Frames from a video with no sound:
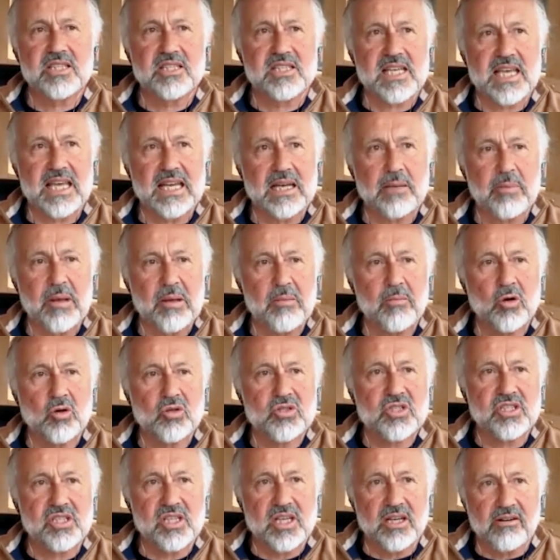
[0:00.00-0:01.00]
to get a bit more
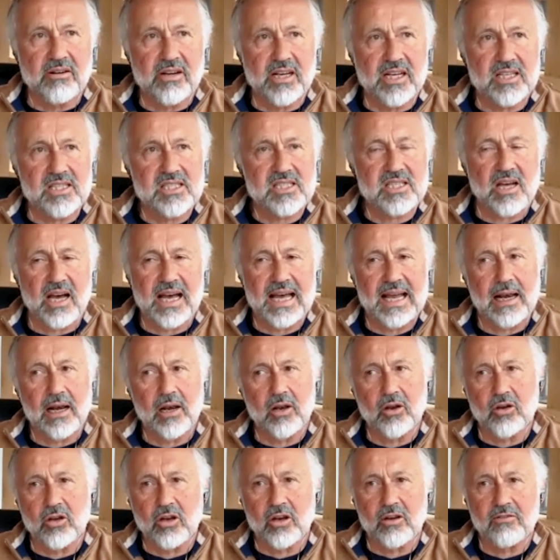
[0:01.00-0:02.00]
serious. I had a
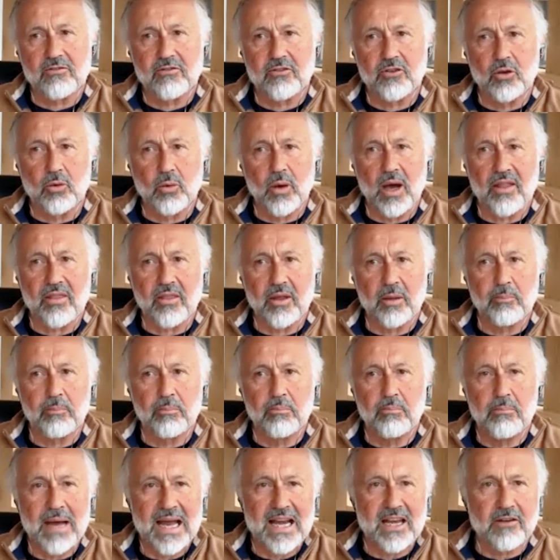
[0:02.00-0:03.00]
look at a few other
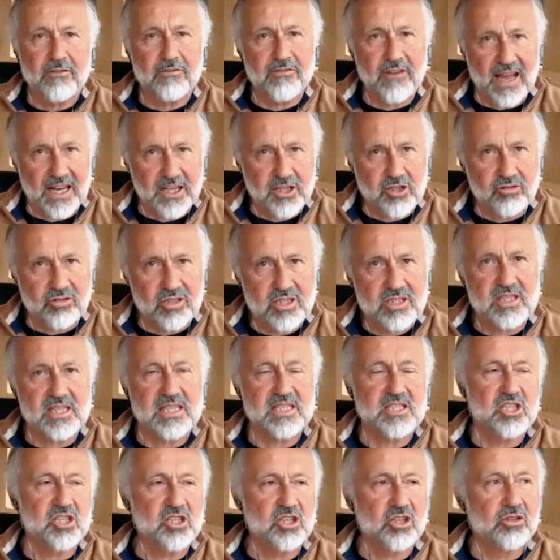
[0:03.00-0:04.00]
manufacturers,
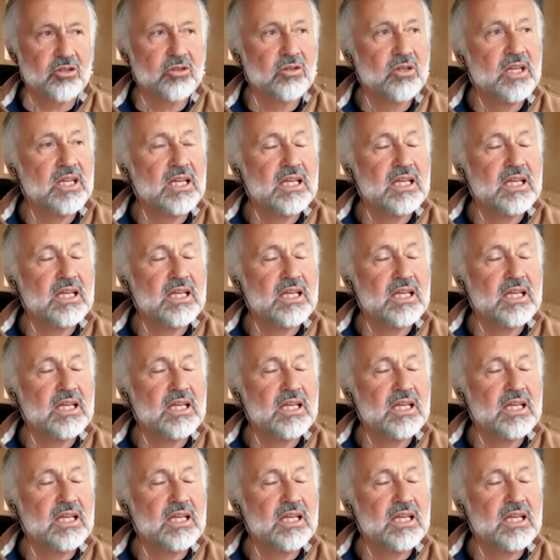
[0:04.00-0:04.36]
as you do,